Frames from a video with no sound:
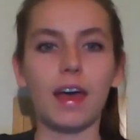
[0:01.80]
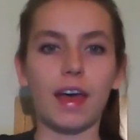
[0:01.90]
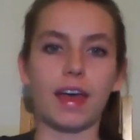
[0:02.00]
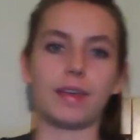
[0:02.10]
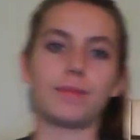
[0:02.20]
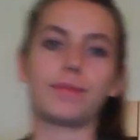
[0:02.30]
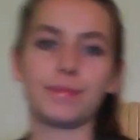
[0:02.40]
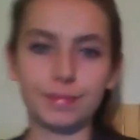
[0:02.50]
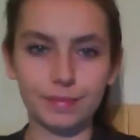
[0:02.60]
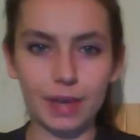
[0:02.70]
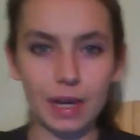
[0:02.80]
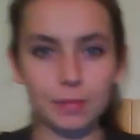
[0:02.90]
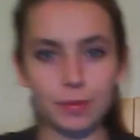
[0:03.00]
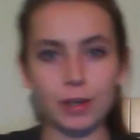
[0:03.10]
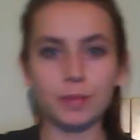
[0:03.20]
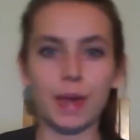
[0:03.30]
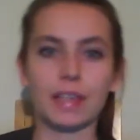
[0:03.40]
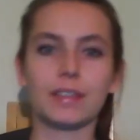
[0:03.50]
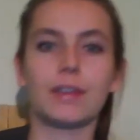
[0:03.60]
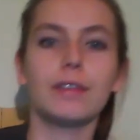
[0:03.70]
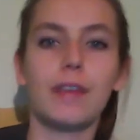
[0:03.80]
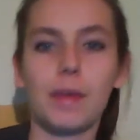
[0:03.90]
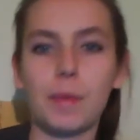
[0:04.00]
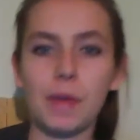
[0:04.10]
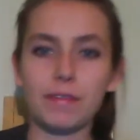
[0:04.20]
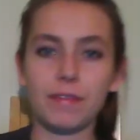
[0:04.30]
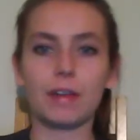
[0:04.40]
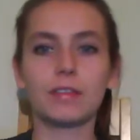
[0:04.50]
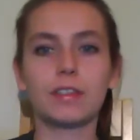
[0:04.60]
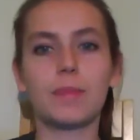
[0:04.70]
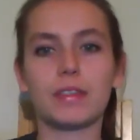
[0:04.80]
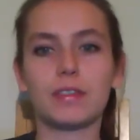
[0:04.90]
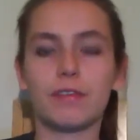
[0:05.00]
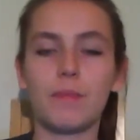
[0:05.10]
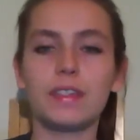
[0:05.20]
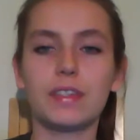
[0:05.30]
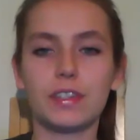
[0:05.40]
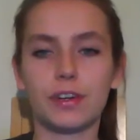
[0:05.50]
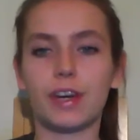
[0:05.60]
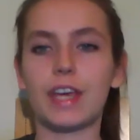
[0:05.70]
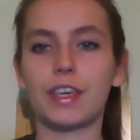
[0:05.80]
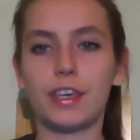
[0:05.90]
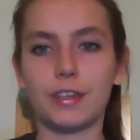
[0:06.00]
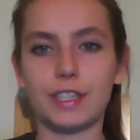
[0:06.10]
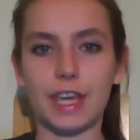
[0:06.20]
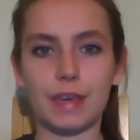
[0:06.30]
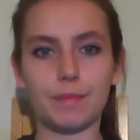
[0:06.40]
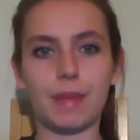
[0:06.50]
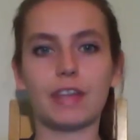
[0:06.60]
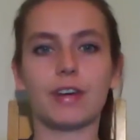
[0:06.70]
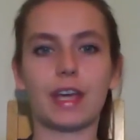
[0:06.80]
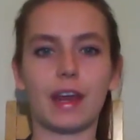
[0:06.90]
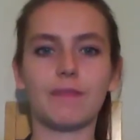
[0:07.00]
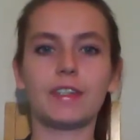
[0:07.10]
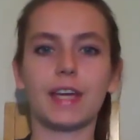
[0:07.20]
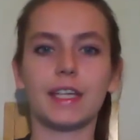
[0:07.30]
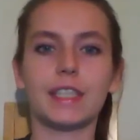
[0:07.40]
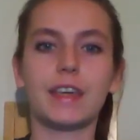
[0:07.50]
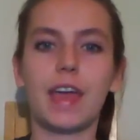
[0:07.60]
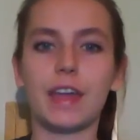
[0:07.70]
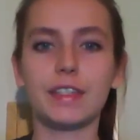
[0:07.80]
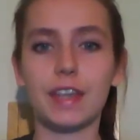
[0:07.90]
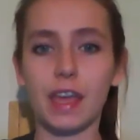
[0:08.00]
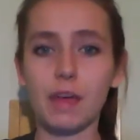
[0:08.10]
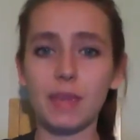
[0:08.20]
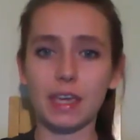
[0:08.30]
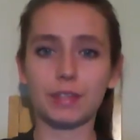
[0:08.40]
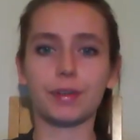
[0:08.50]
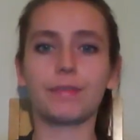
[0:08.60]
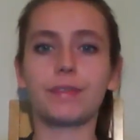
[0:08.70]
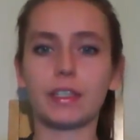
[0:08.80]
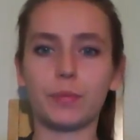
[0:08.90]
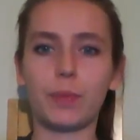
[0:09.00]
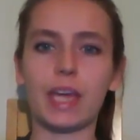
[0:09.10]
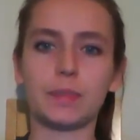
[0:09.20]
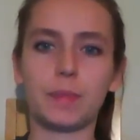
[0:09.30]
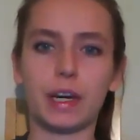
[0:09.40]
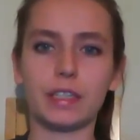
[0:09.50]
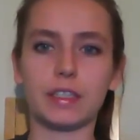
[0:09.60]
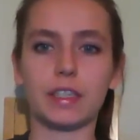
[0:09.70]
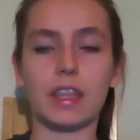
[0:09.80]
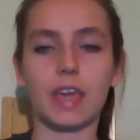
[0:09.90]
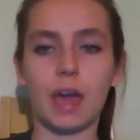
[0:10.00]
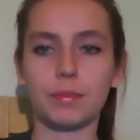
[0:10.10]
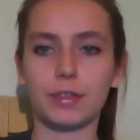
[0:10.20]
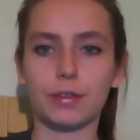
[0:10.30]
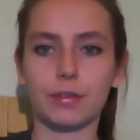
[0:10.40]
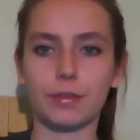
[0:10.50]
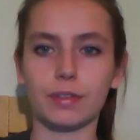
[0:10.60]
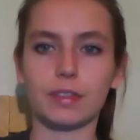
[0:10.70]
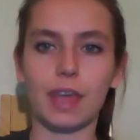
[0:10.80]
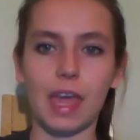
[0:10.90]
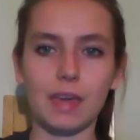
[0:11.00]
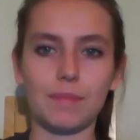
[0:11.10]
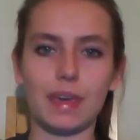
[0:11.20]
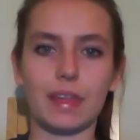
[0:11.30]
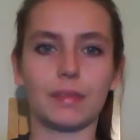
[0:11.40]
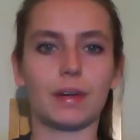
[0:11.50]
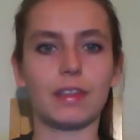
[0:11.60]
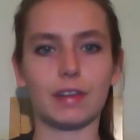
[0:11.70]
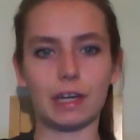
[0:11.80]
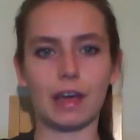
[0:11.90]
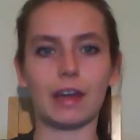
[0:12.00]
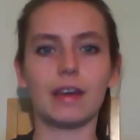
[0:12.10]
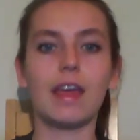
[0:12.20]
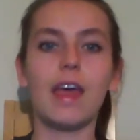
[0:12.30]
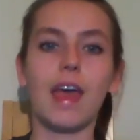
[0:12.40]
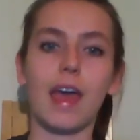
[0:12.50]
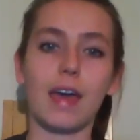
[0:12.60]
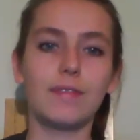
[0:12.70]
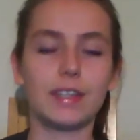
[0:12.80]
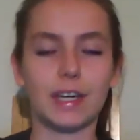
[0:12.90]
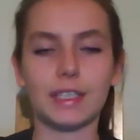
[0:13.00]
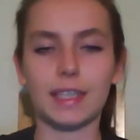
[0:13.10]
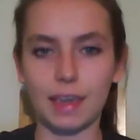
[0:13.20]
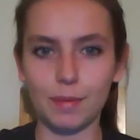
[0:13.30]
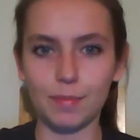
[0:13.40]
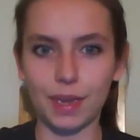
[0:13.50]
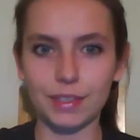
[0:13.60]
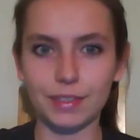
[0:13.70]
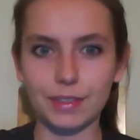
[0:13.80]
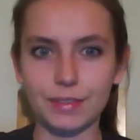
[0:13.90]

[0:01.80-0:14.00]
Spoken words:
Hi, my name's Rose Pascoe. I'm in my final semester of a business degree at QUT, majoring in advertising, and today I'm here to reflect on my experiences in the capstone course AMB339 Advertising Campaigns.